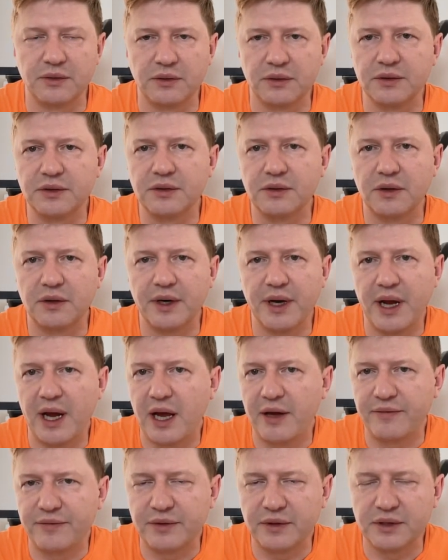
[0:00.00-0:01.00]
Cursor
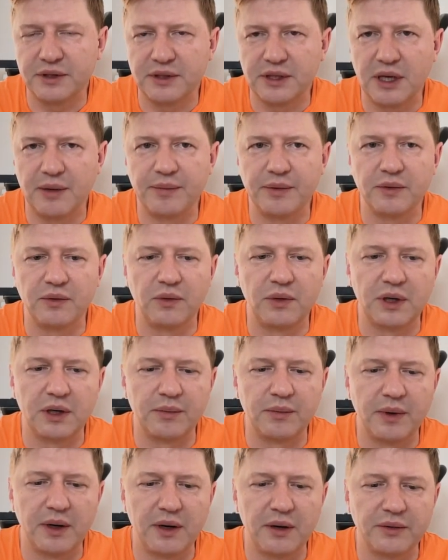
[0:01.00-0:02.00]
AI, for example, or
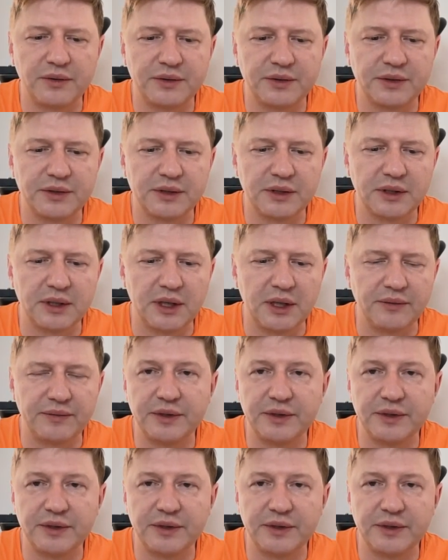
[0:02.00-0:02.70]
about uh,